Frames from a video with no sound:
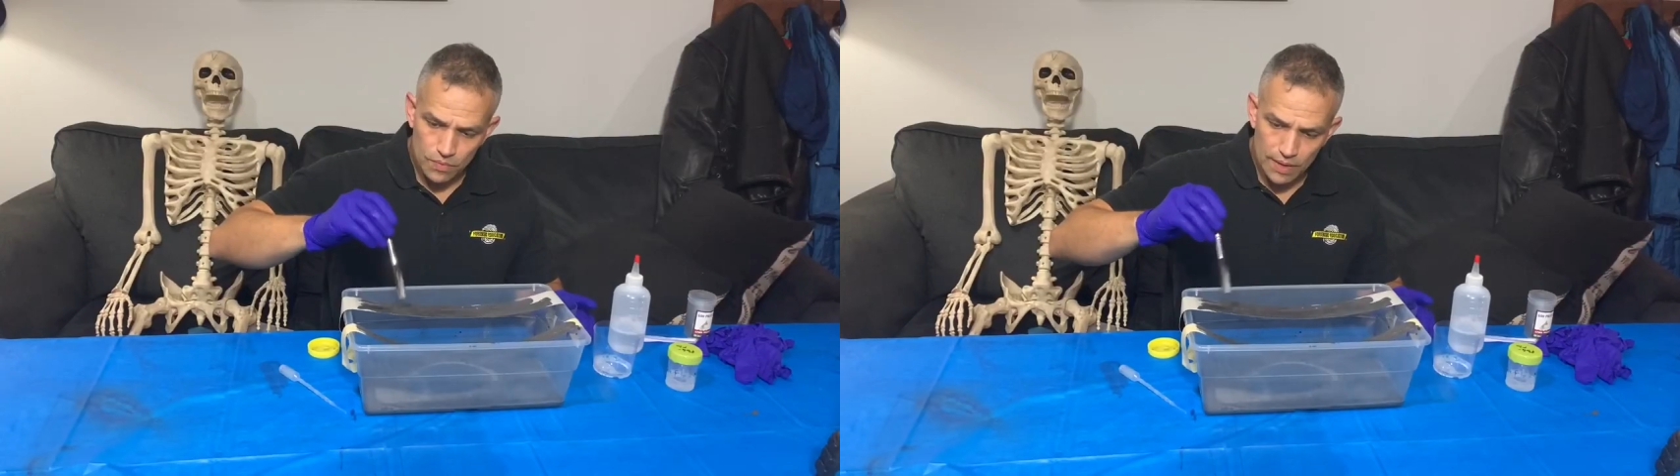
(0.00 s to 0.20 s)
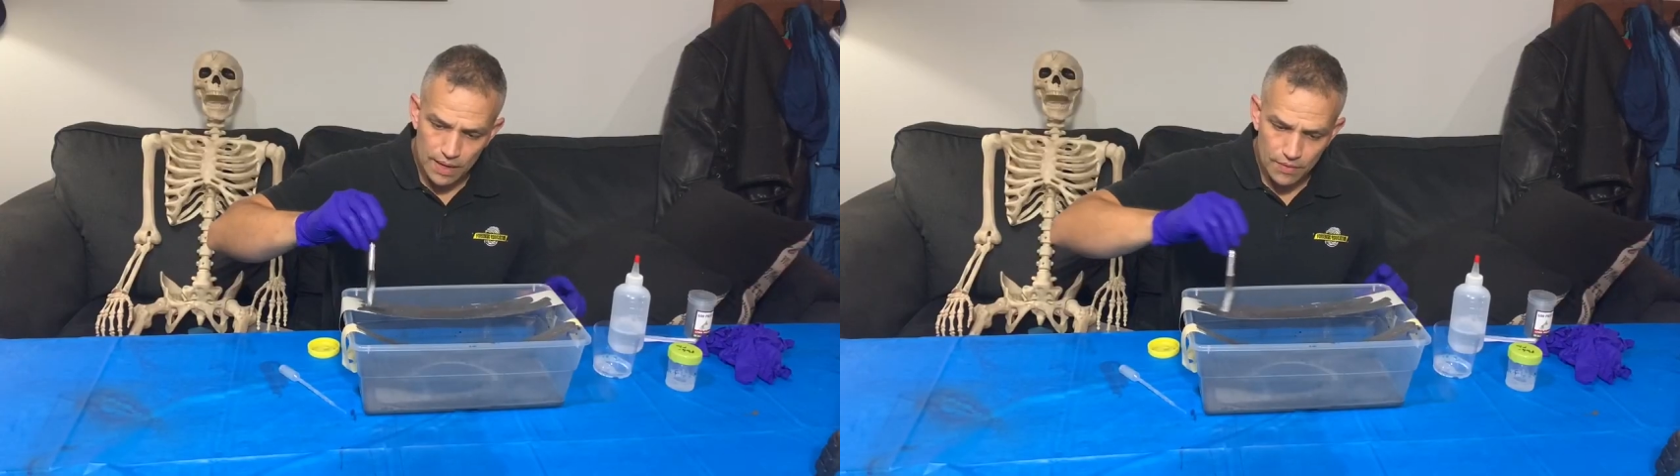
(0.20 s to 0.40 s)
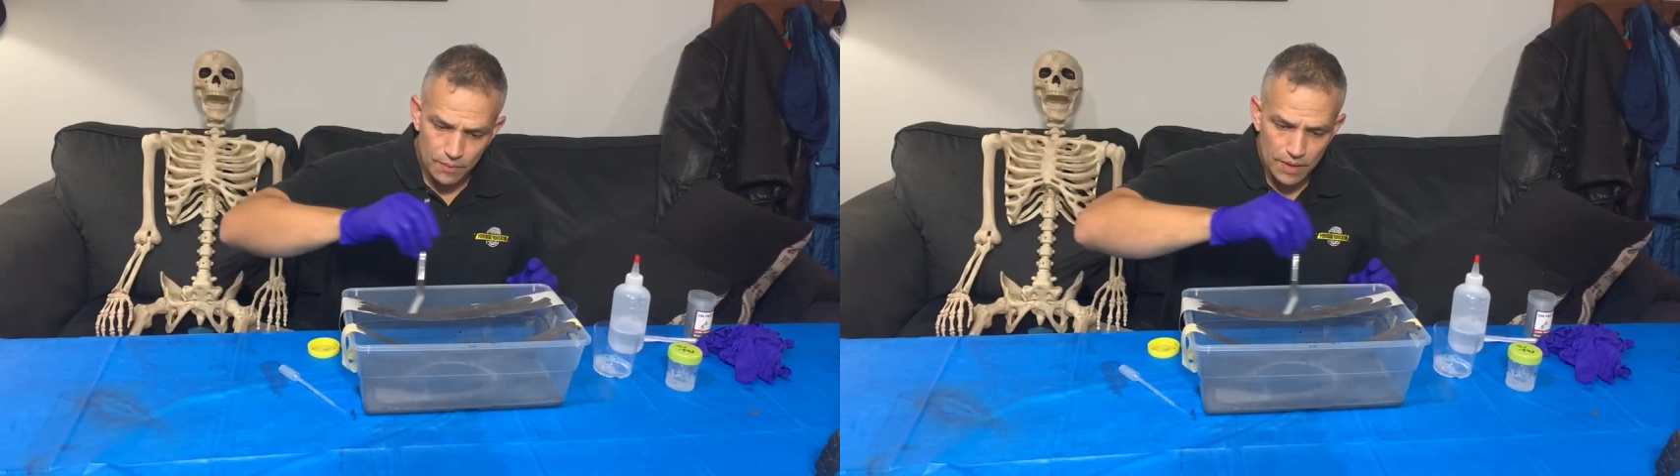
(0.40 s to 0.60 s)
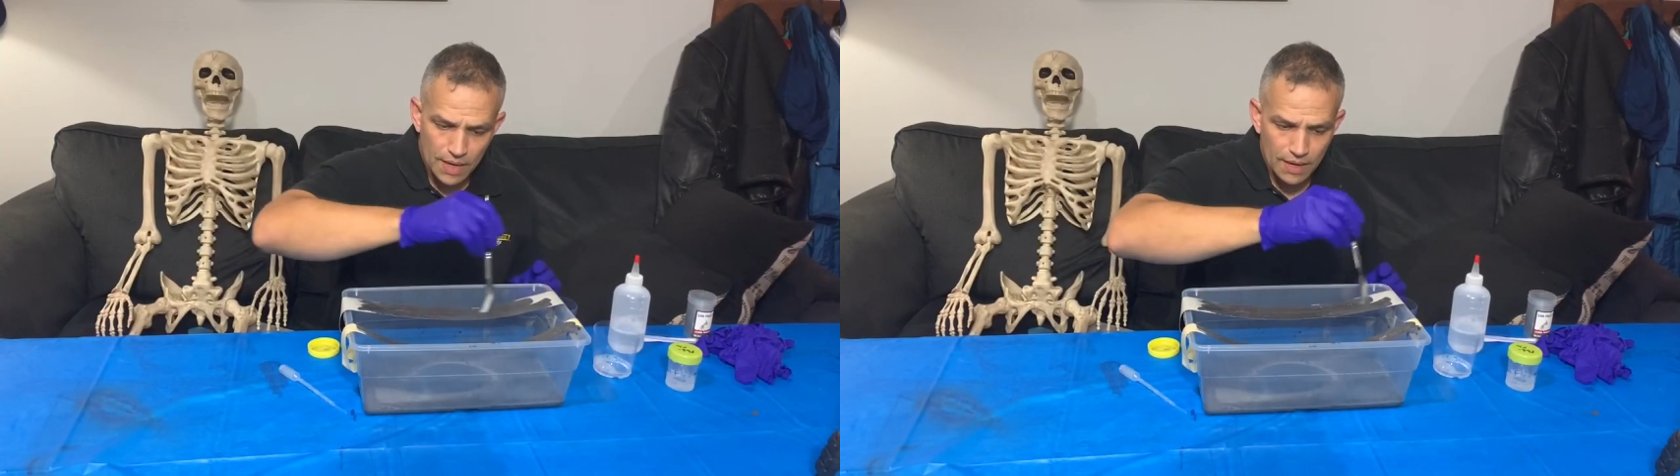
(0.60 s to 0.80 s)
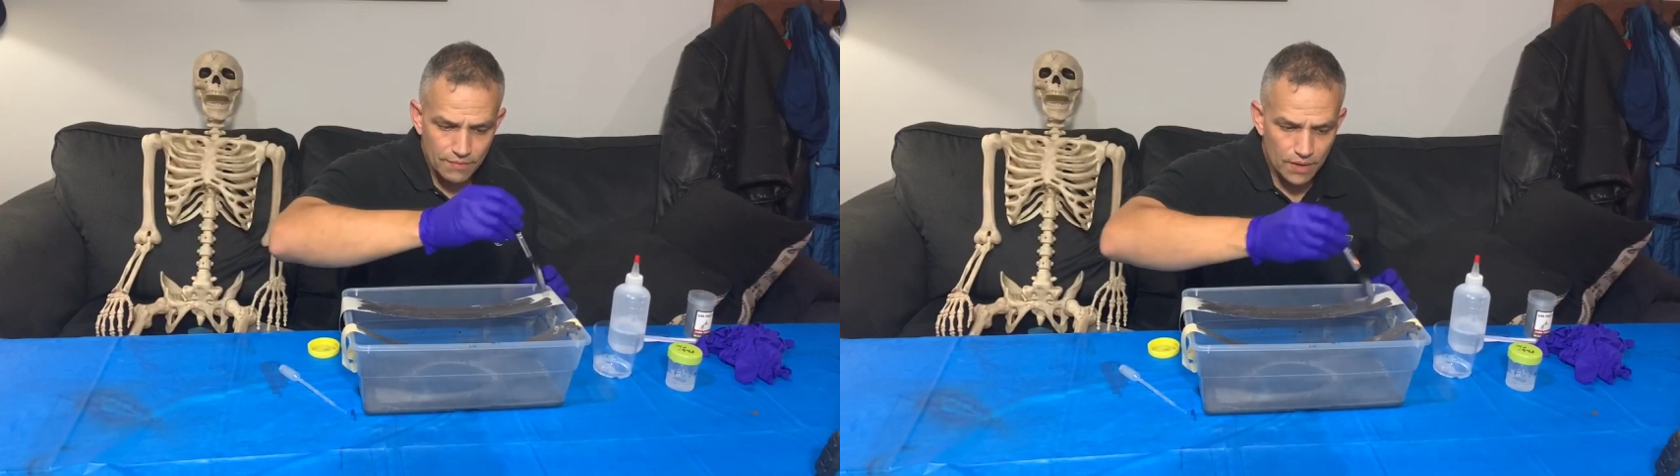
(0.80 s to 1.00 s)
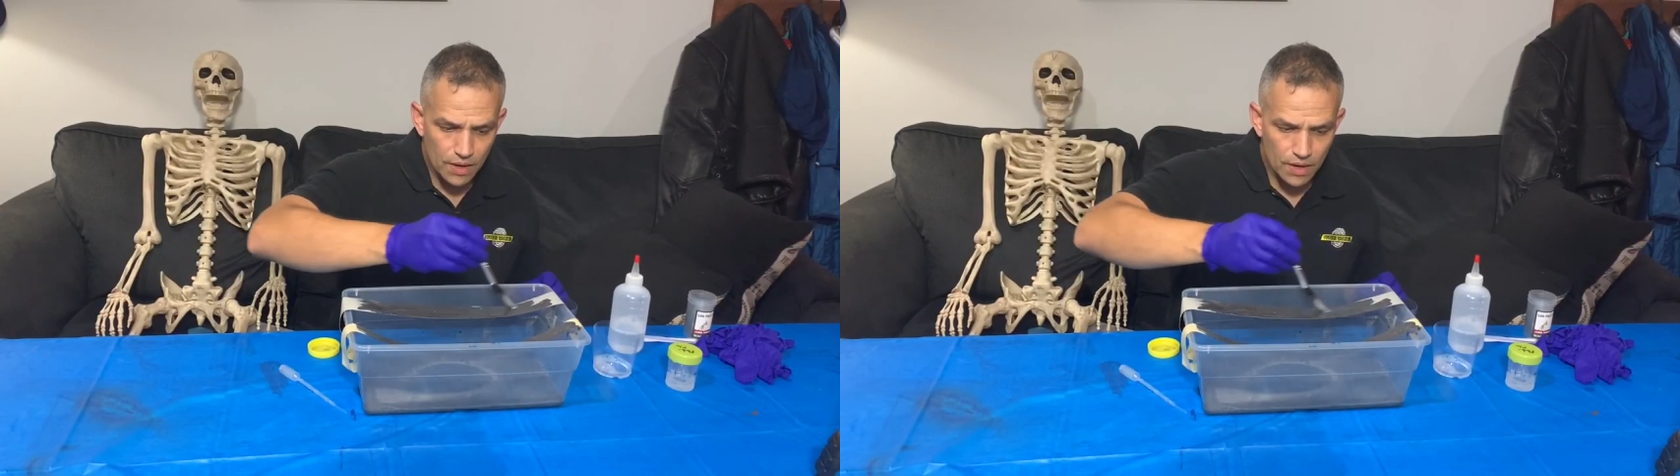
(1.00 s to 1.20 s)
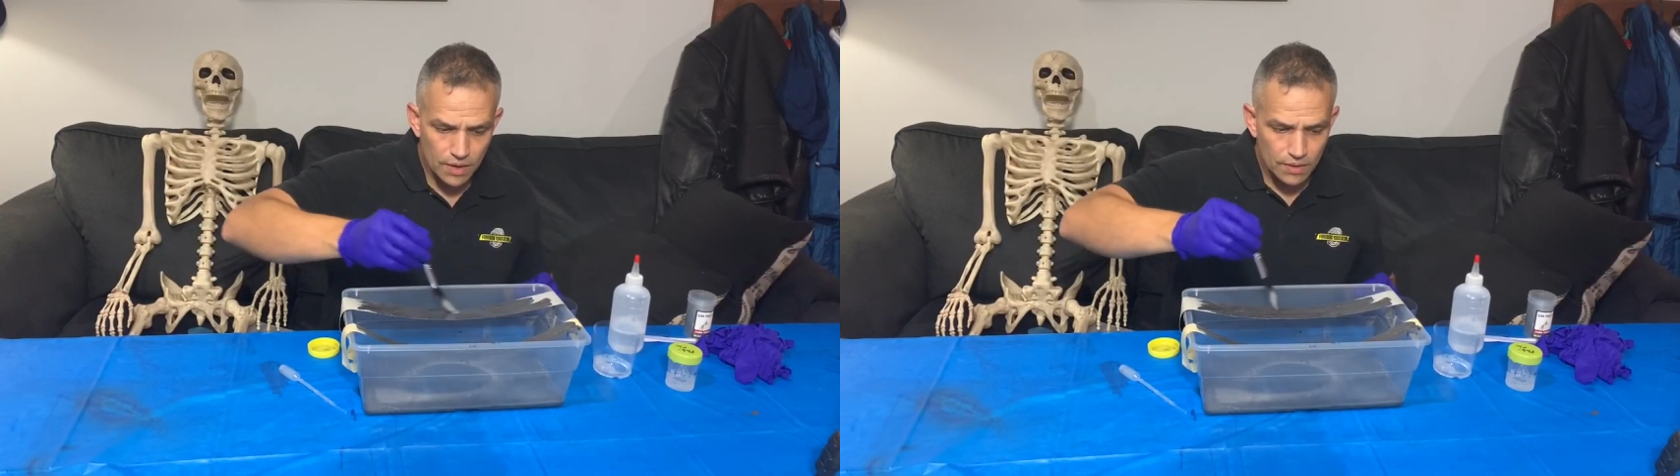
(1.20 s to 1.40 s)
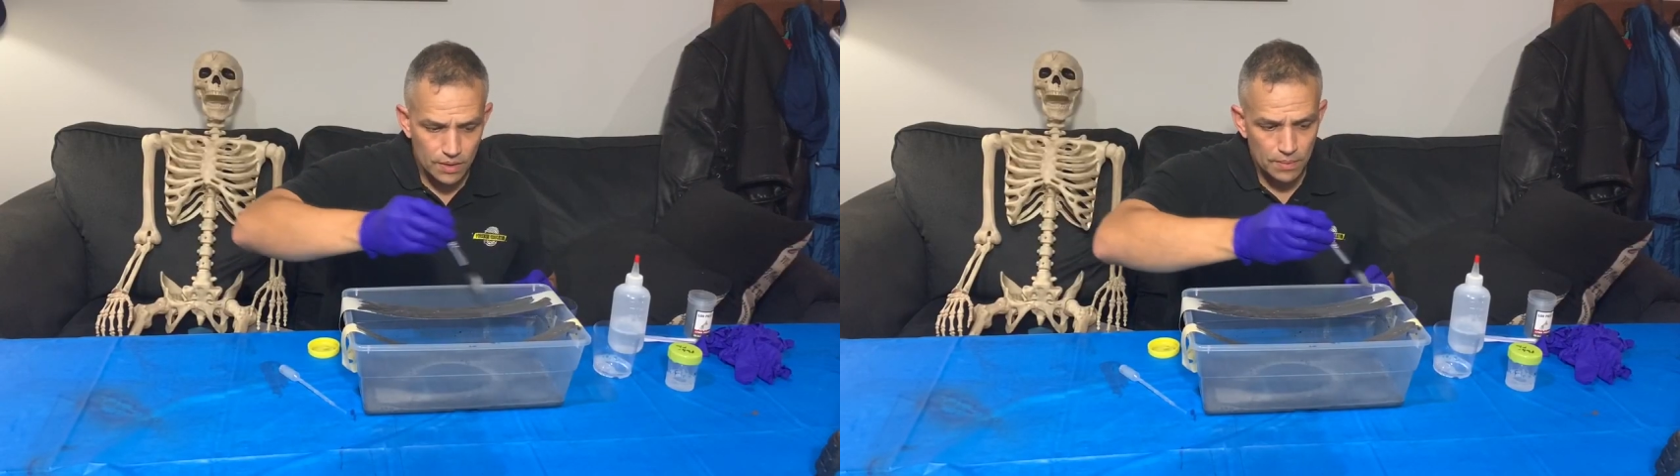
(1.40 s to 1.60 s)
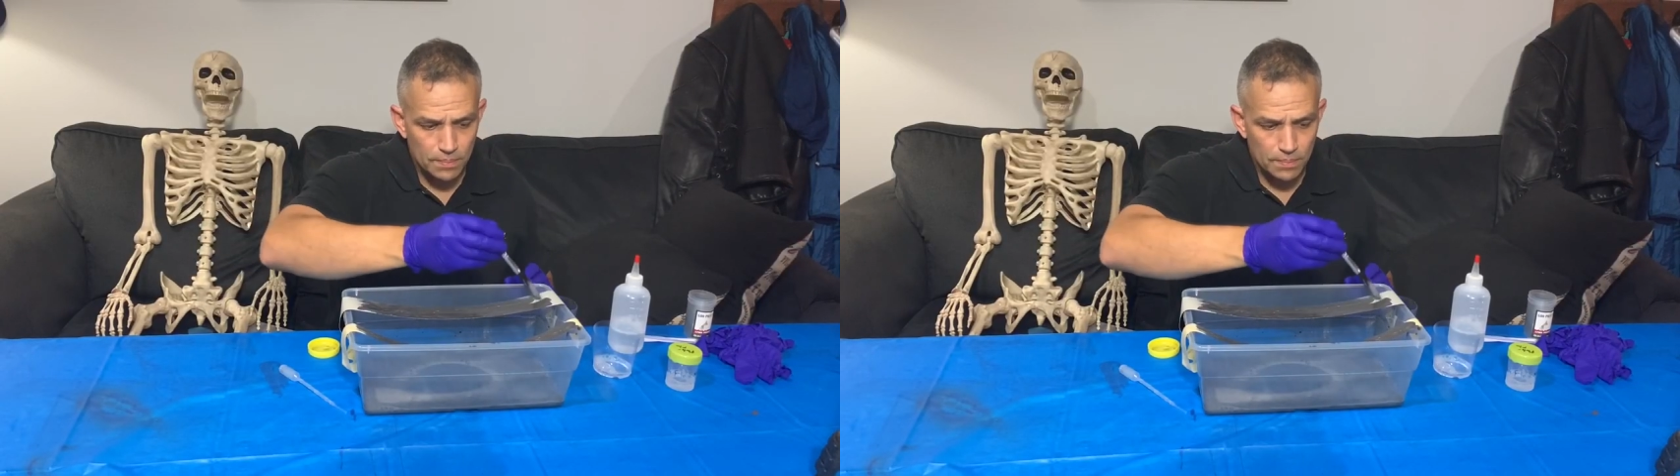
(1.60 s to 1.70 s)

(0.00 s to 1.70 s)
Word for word: now that we have our